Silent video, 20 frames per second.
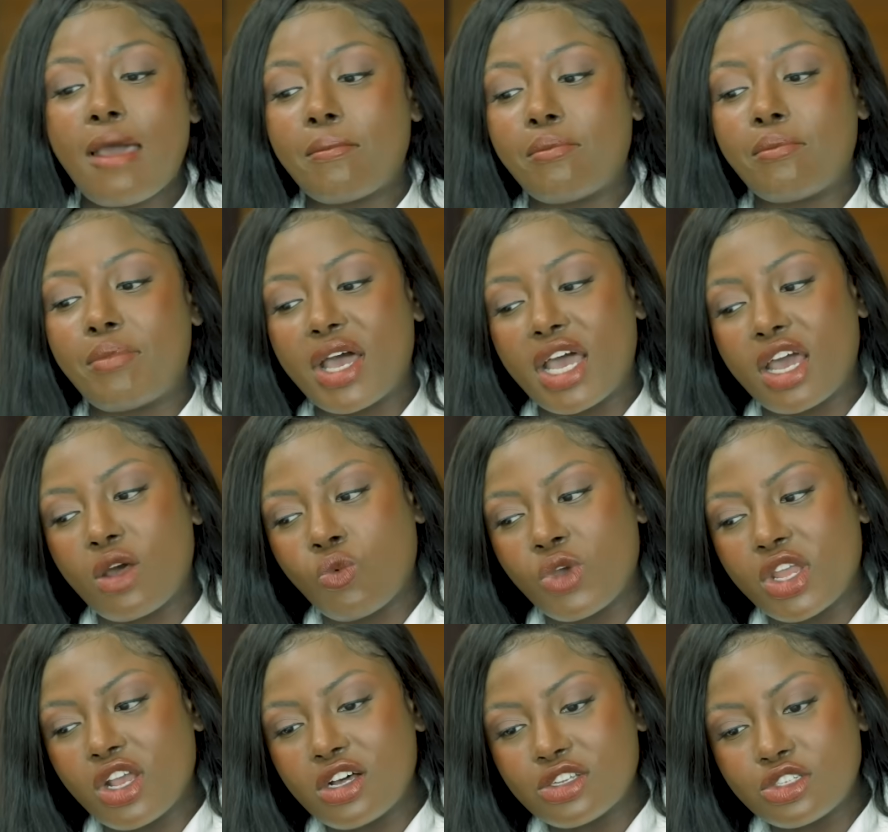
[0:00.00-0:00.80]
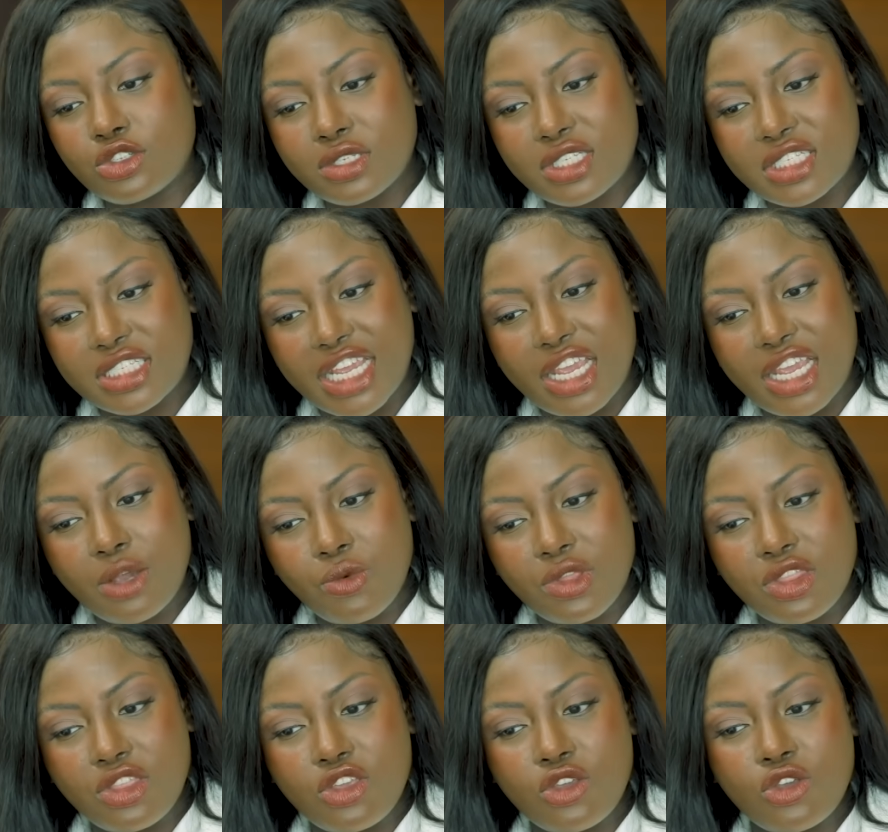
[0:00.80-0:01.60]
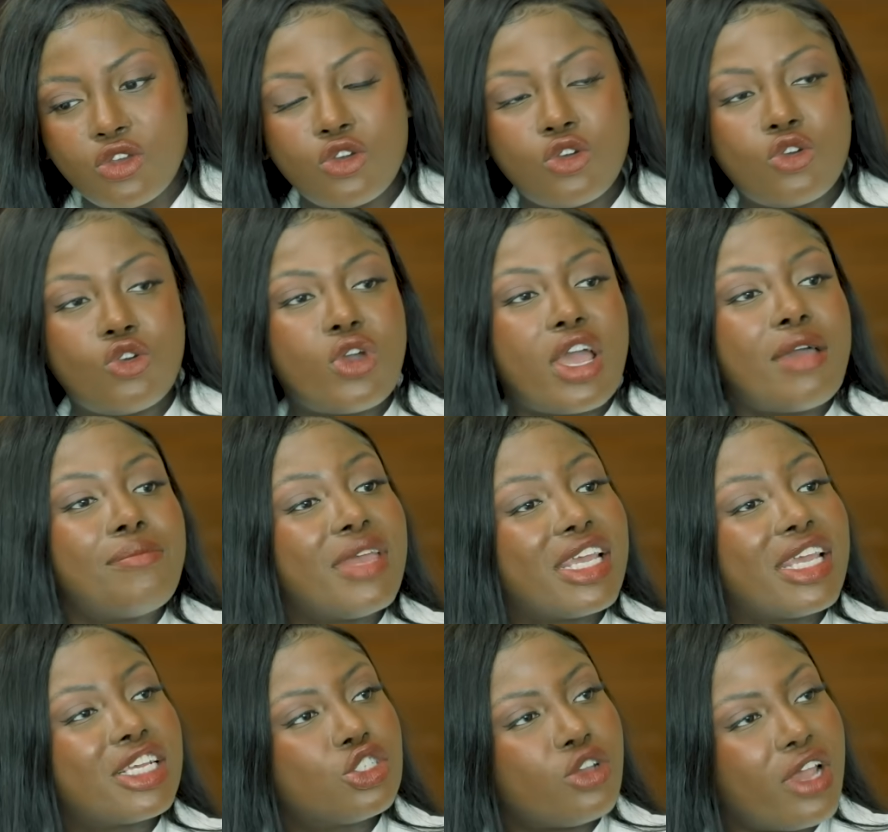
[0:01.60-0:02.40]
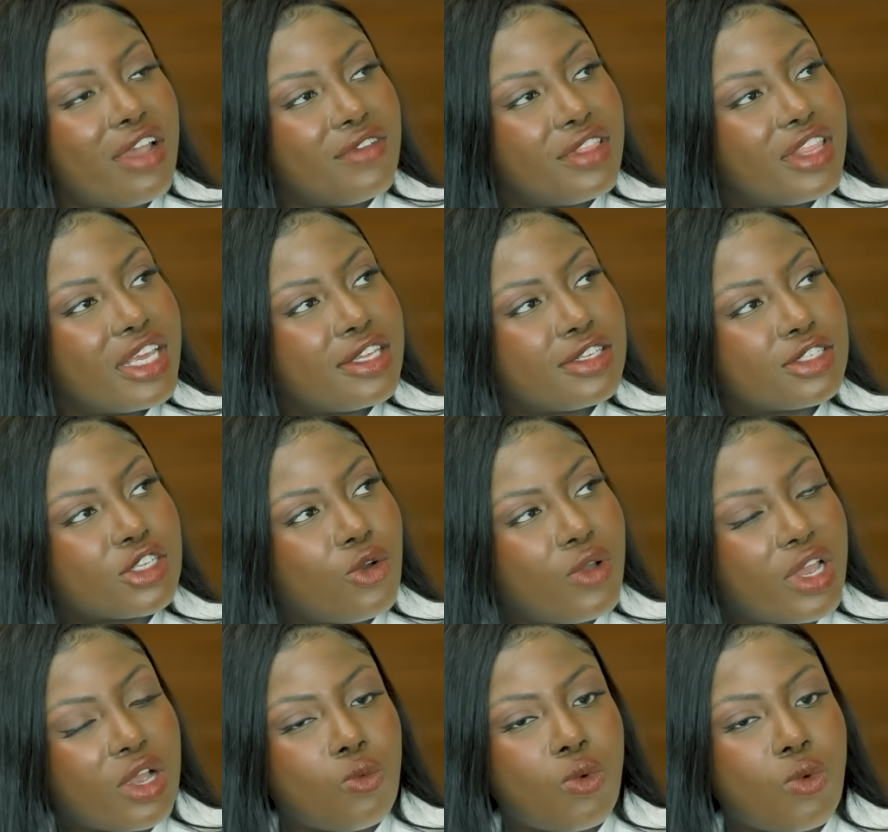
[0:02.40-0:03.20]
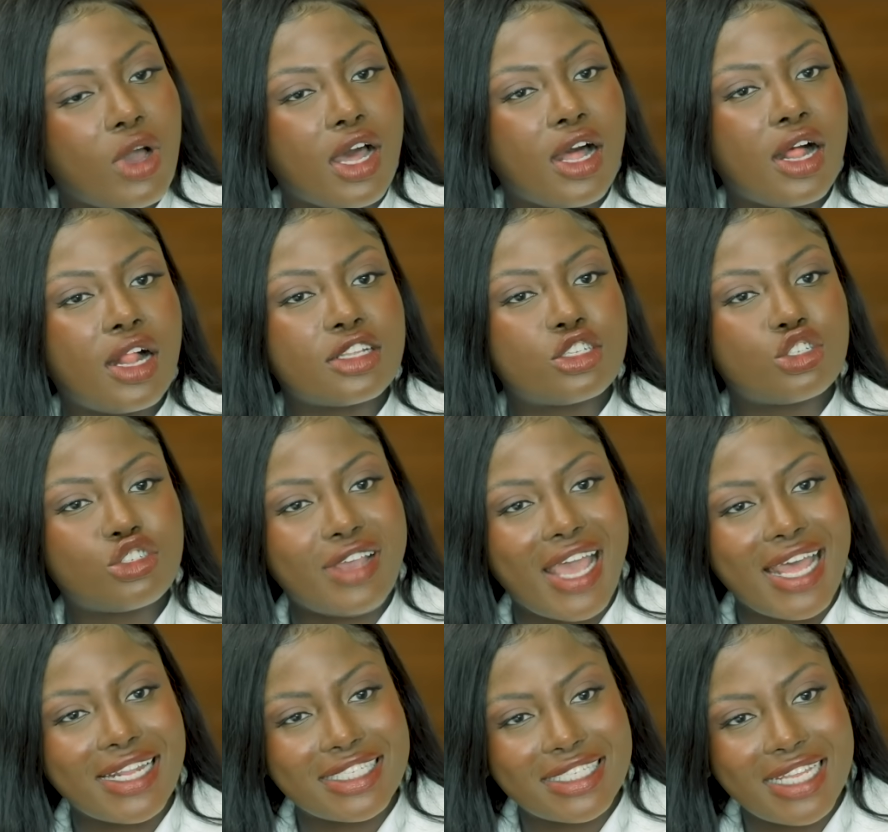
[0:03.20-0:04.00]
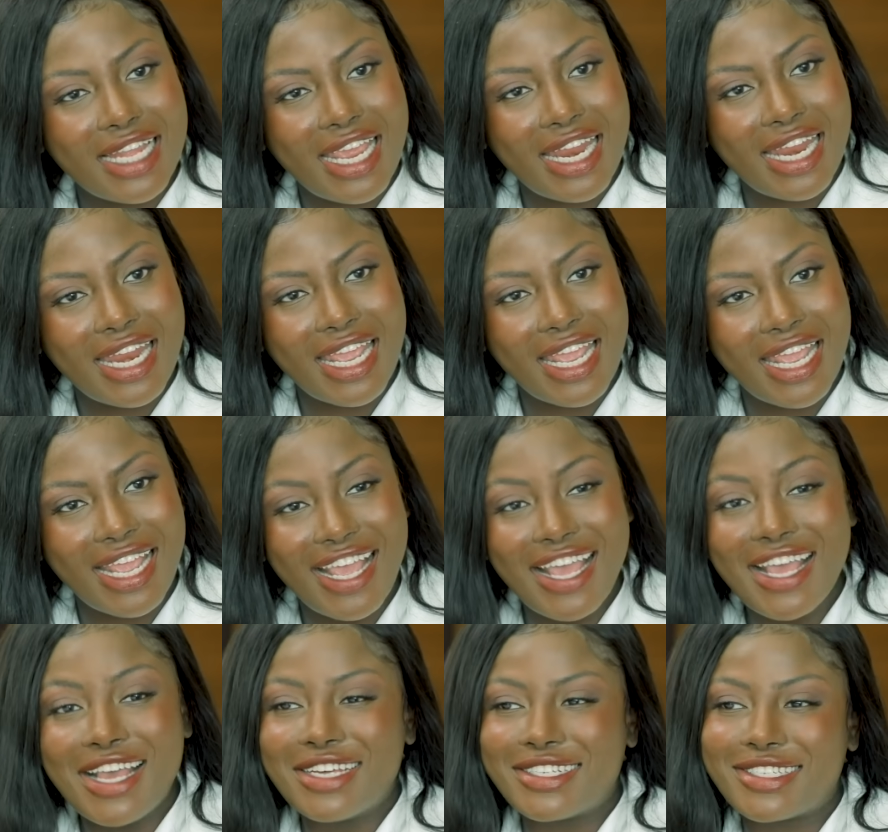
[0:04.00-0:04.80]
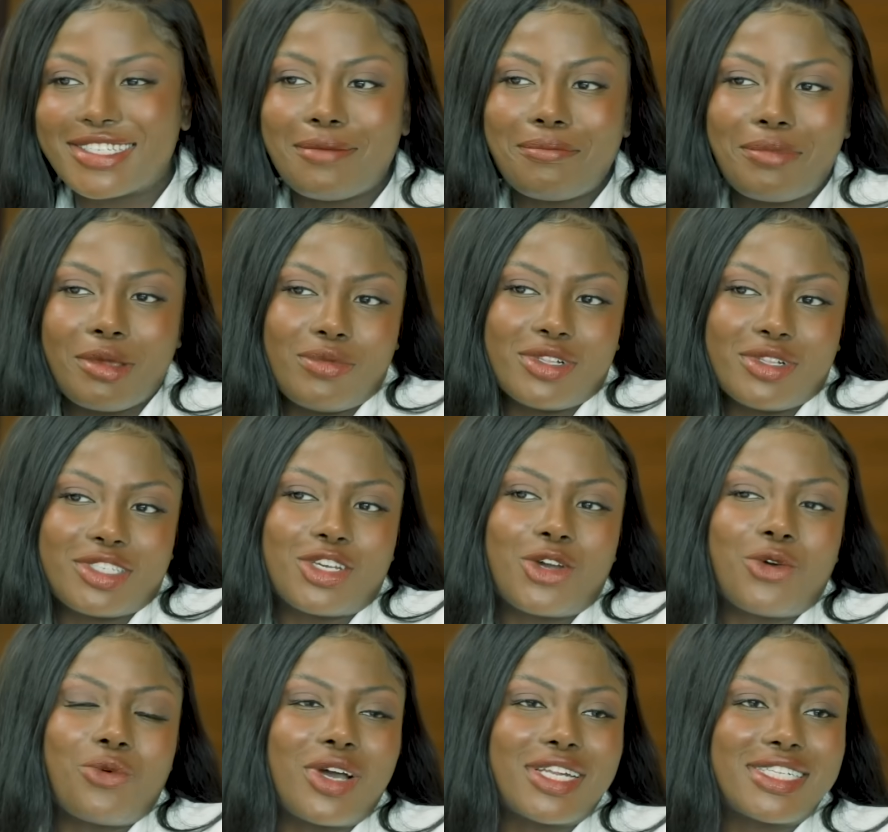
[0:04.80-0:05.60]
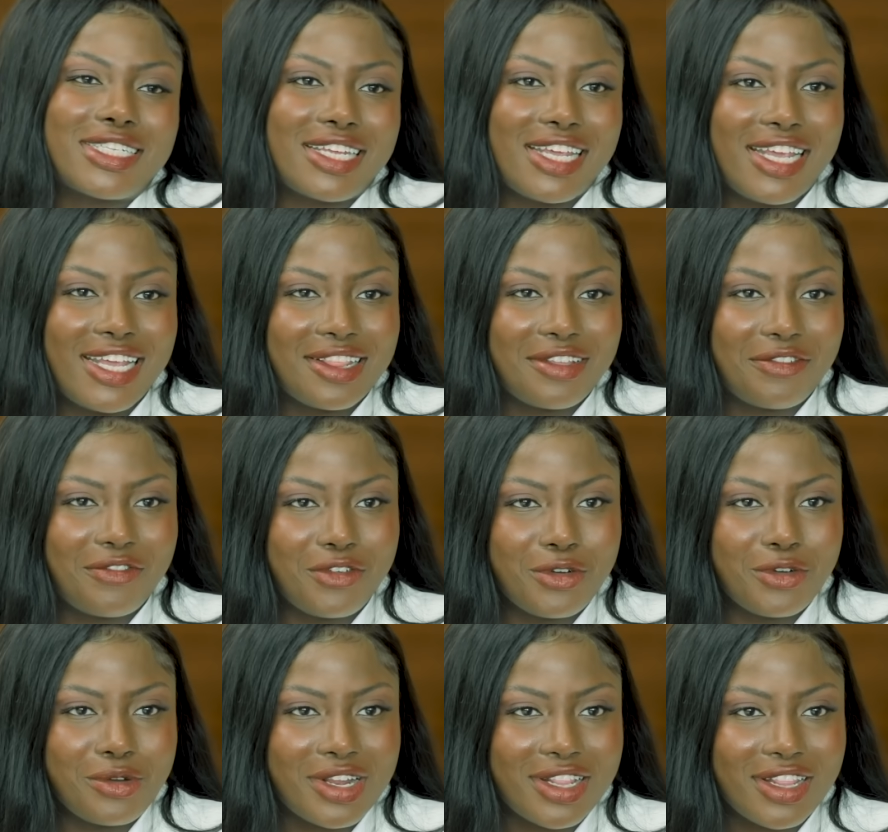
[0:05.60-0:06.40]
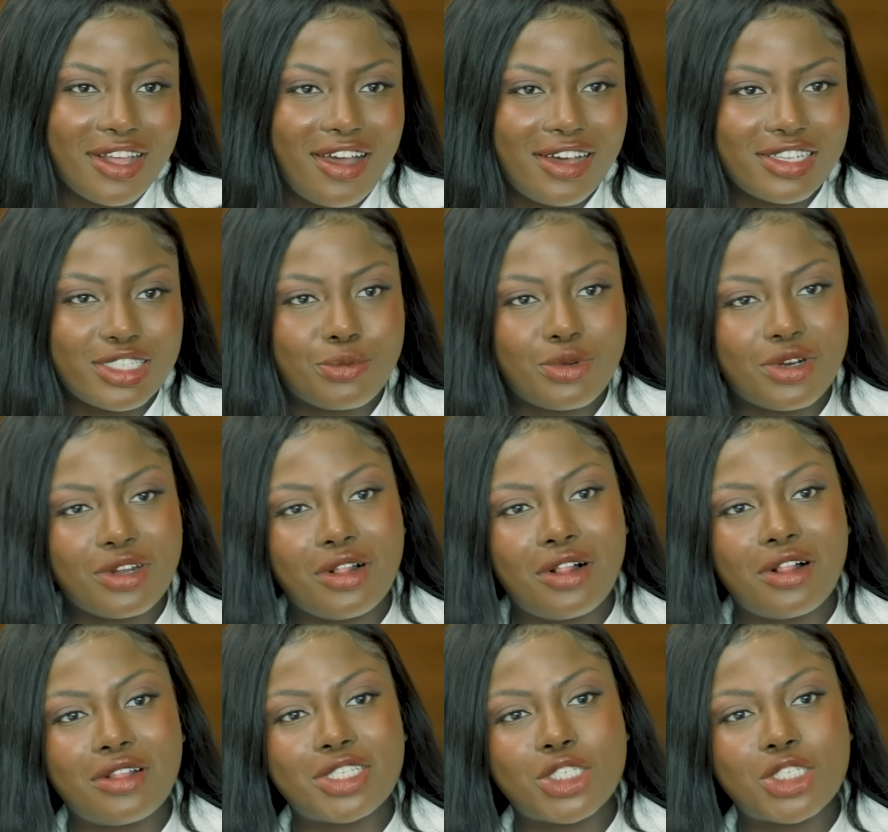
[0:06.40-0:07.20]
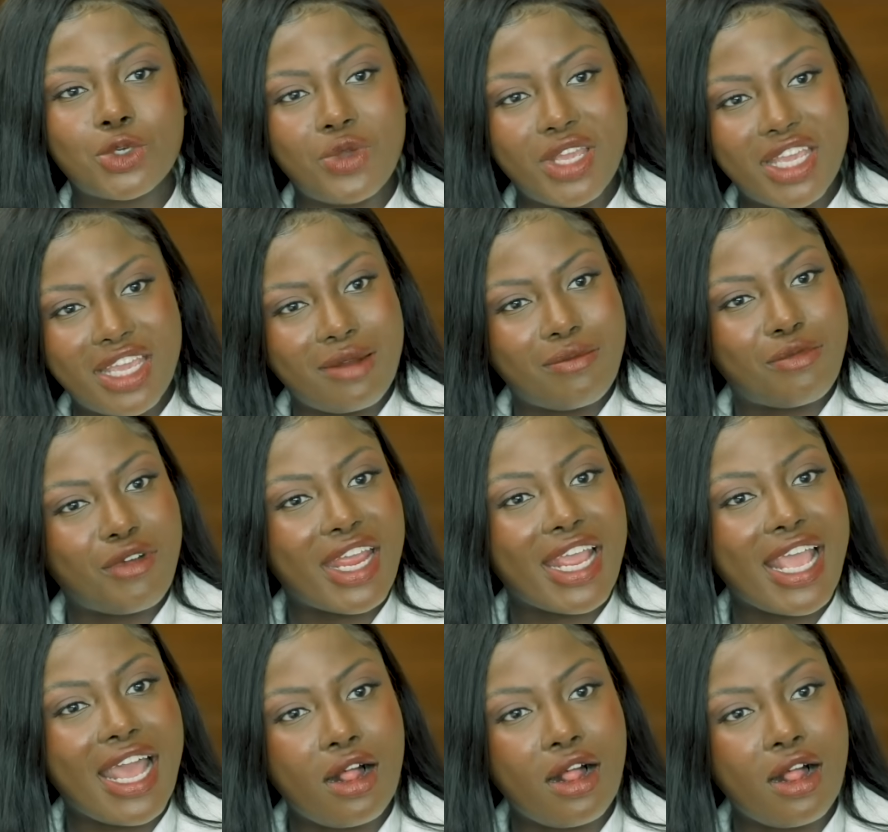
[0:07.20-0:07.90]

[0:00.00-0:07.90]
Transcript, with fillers: but we also stay with you, make sure everything is going well, mm-hmm. translating. Mm-hmm. Some people don't want to eat the food in the hospital, so we can bring